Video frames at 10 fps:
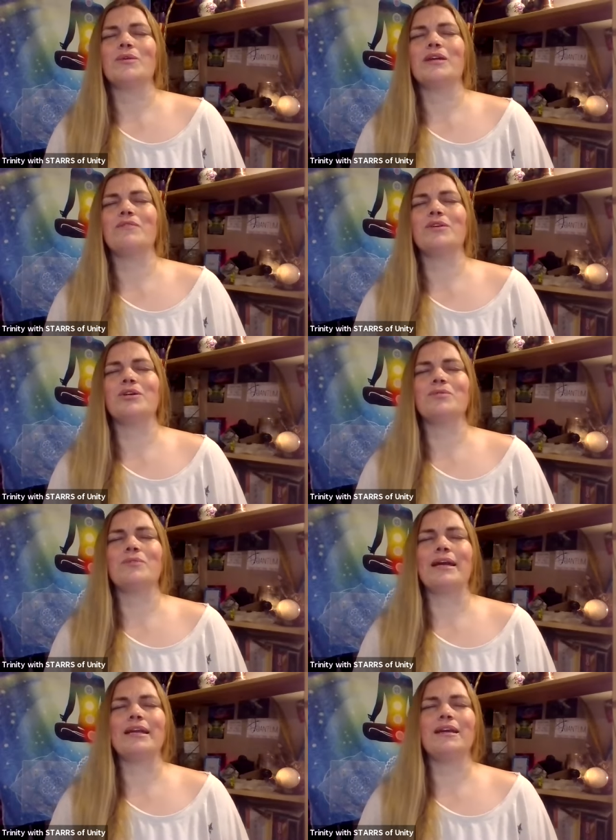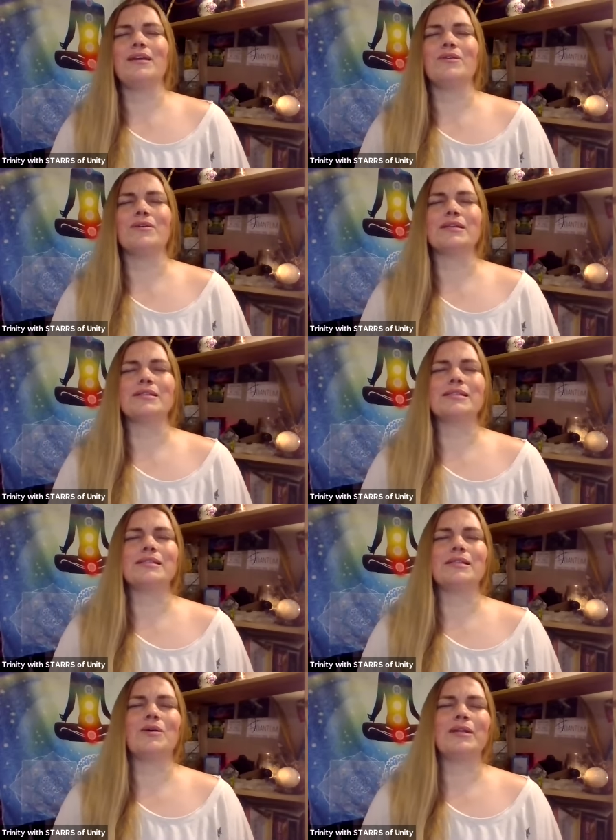Whenever you're ready, you can
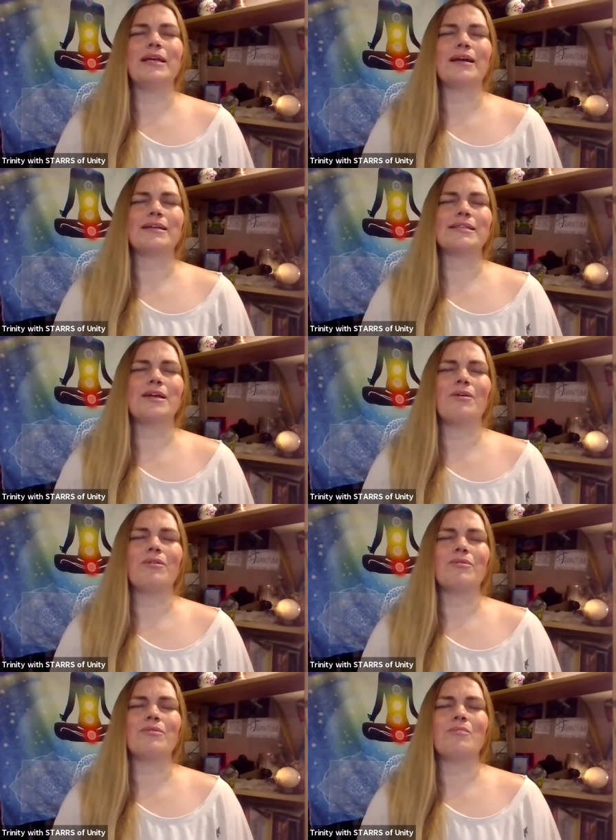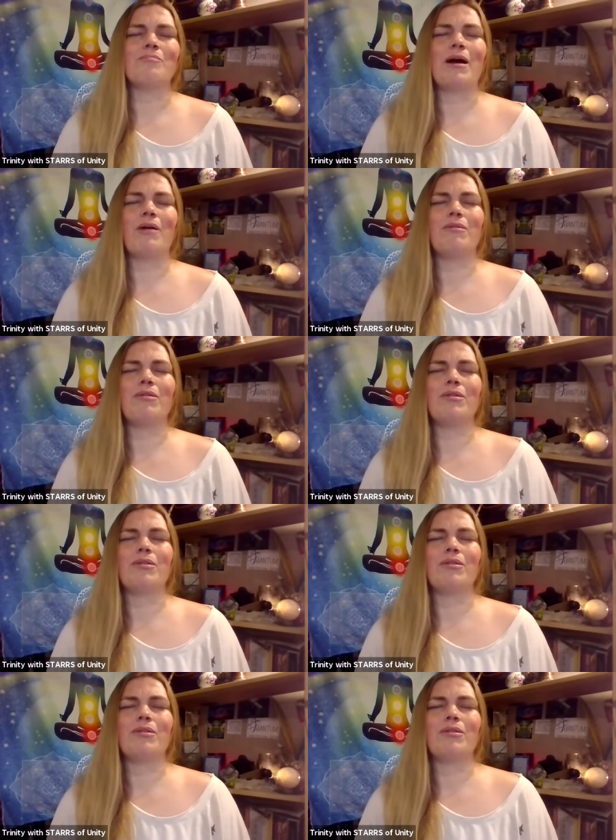slowly exhale through the mouth,